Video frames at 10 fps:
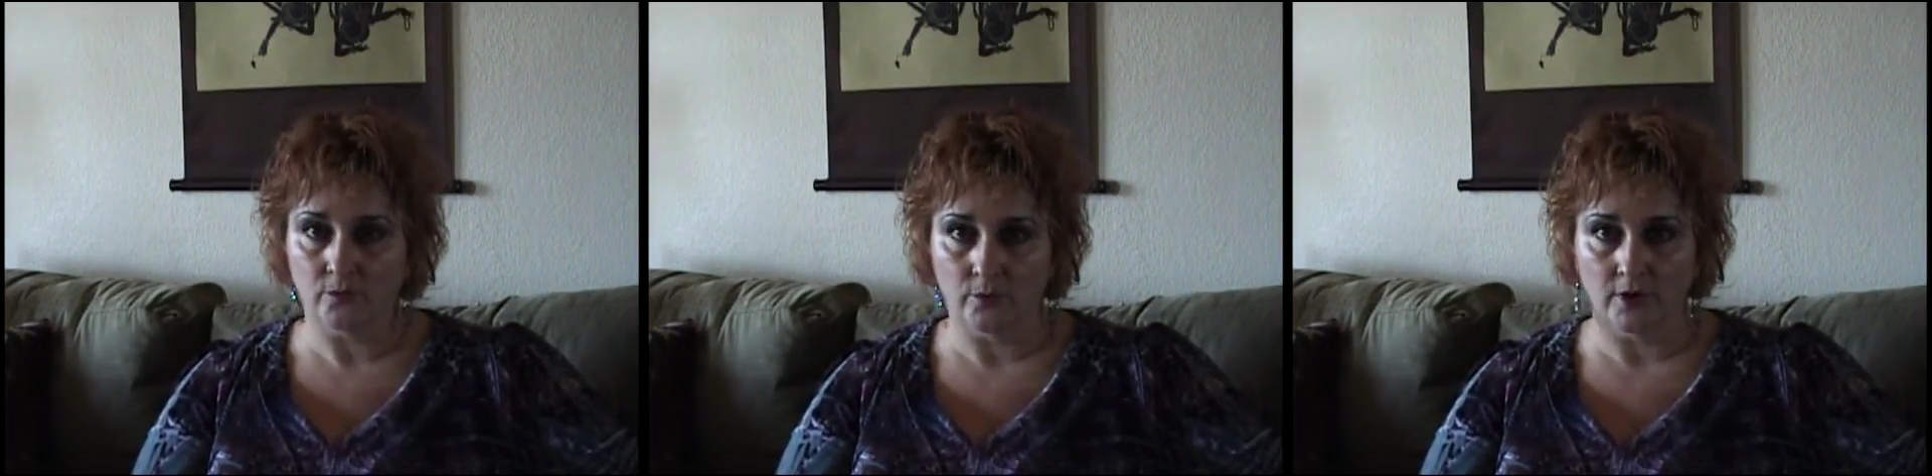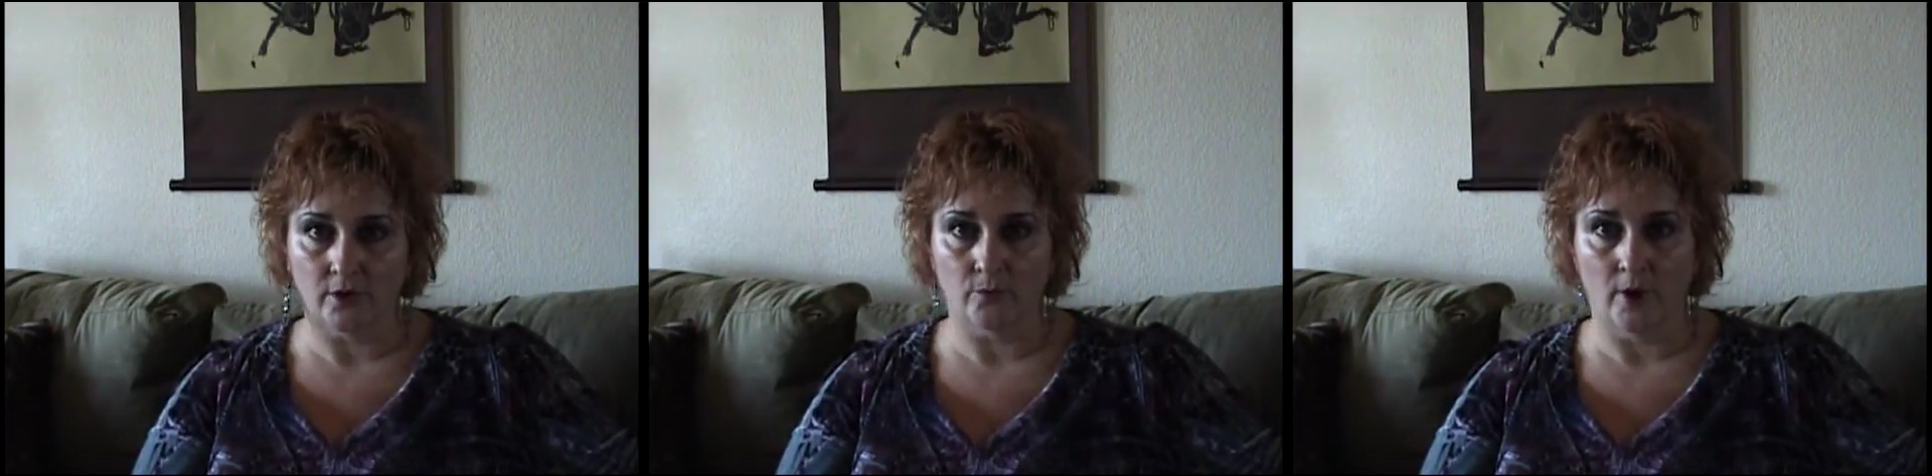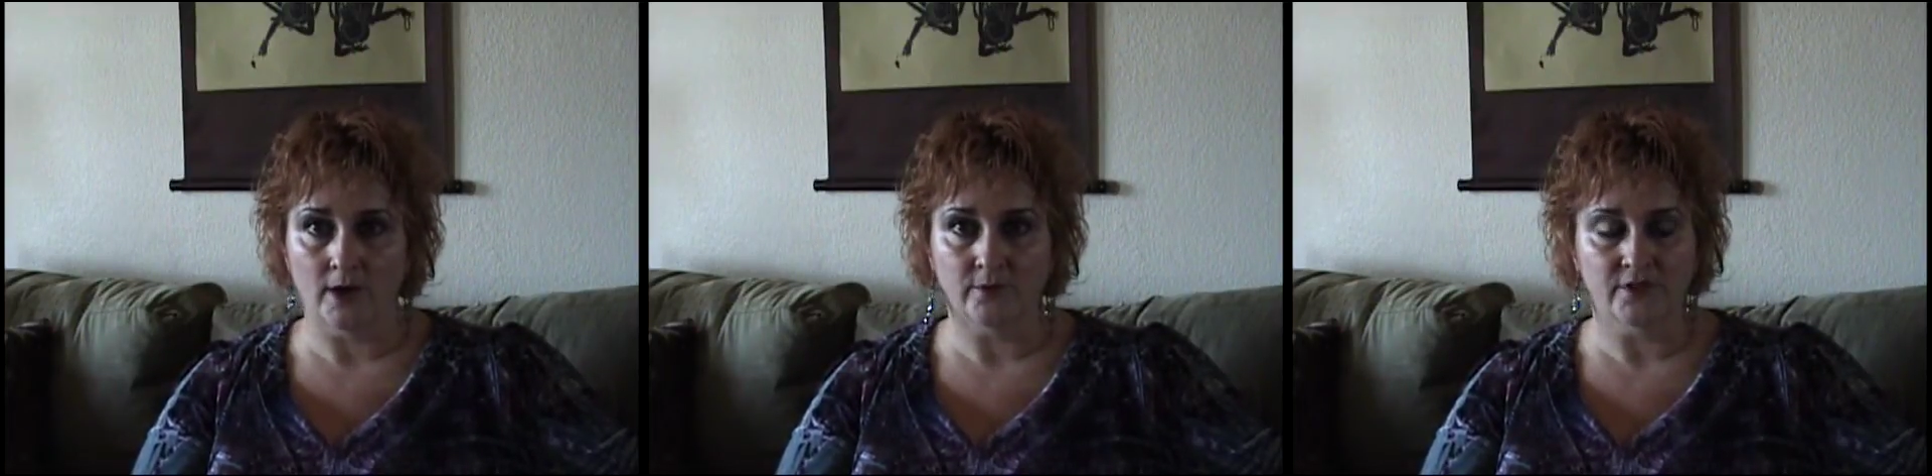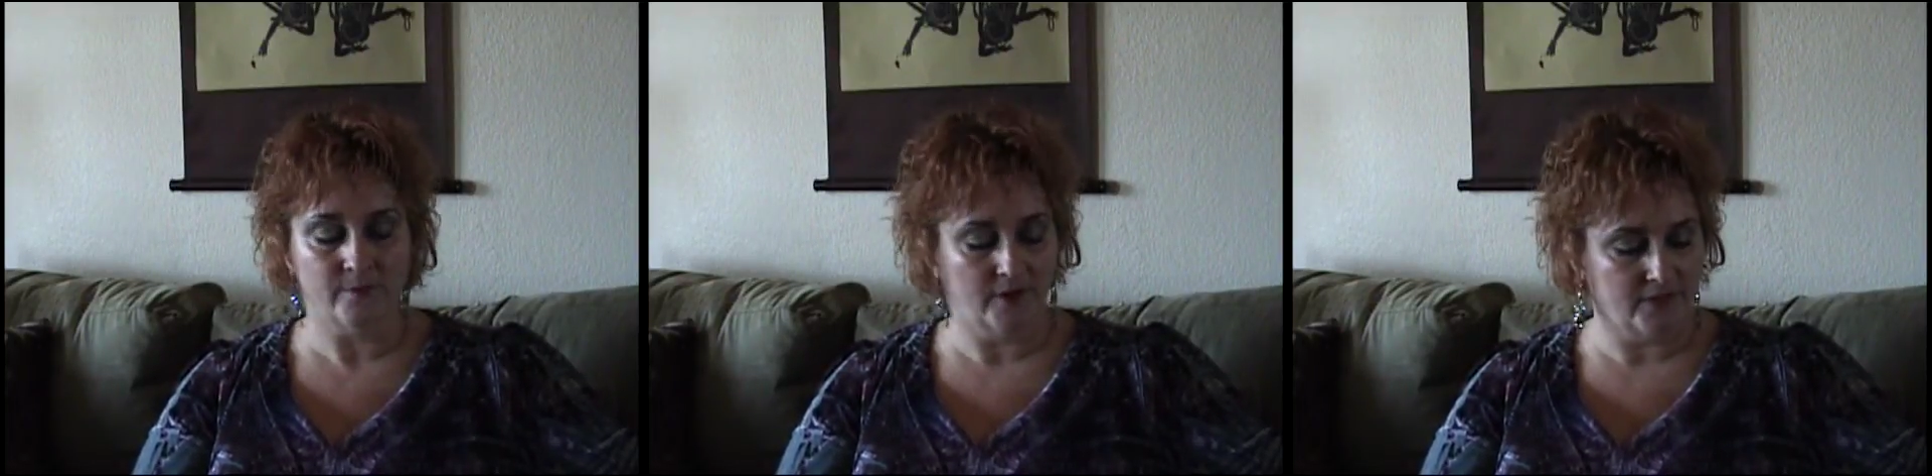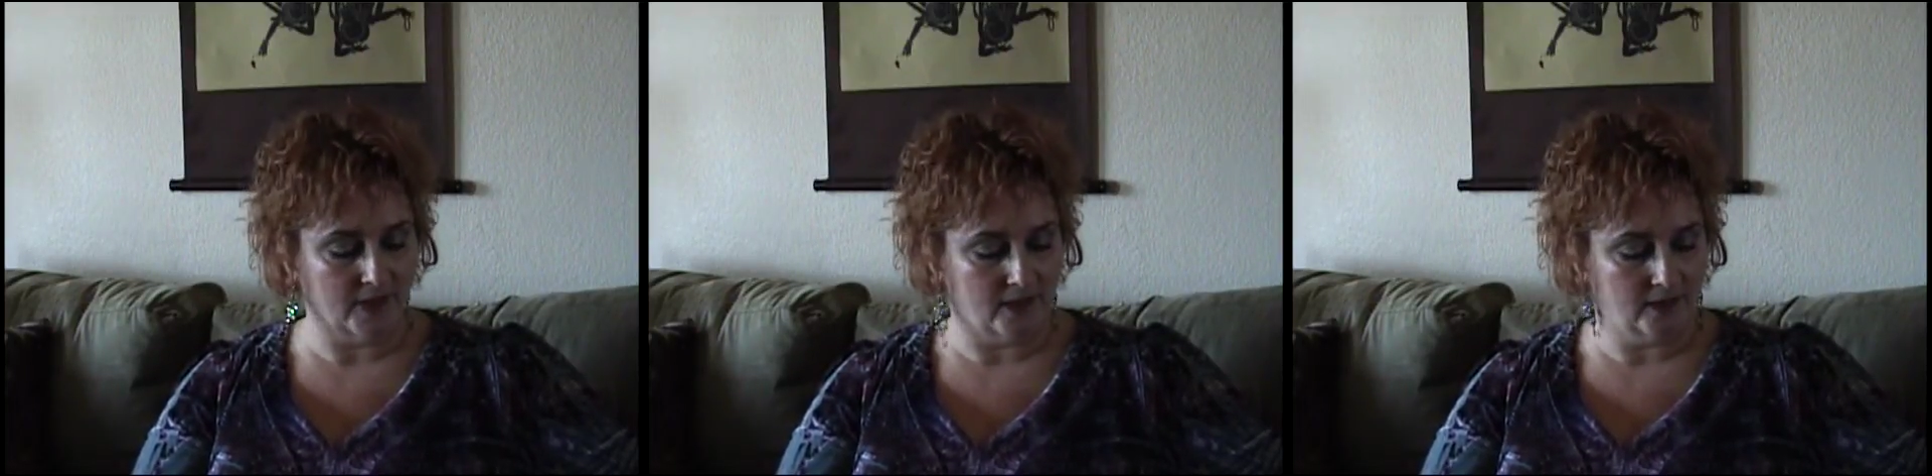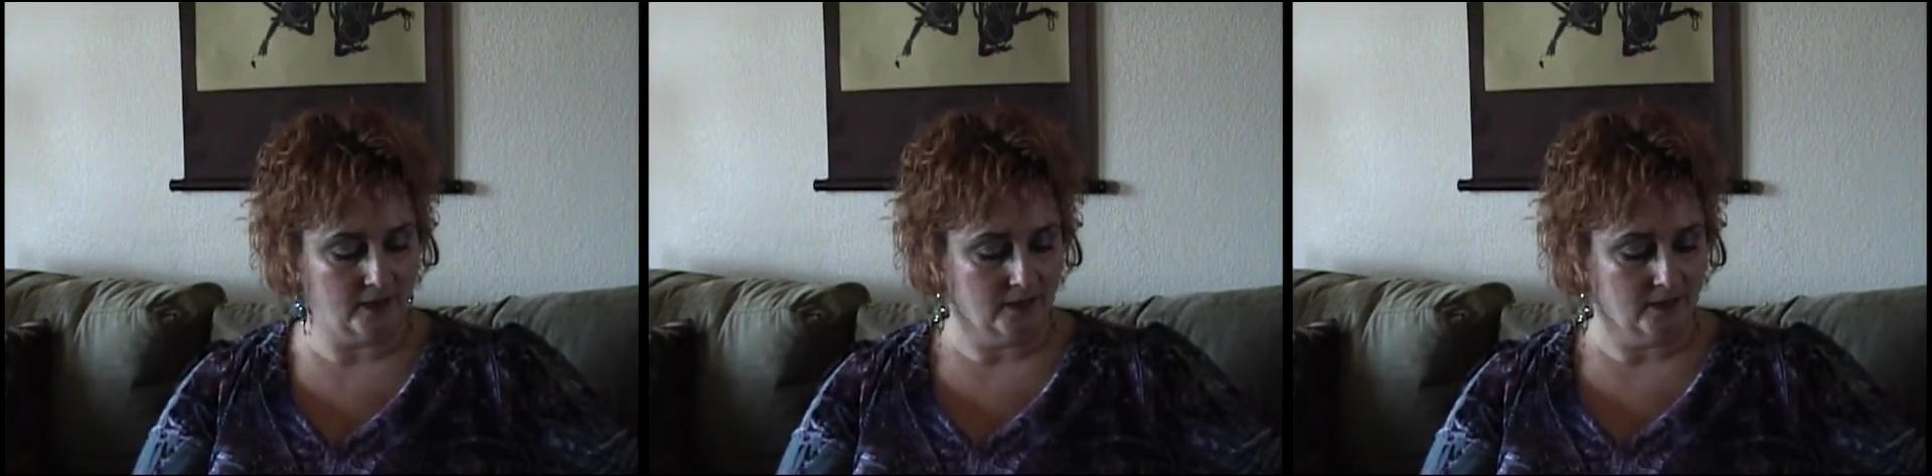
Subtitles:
We're going to ride with them on that.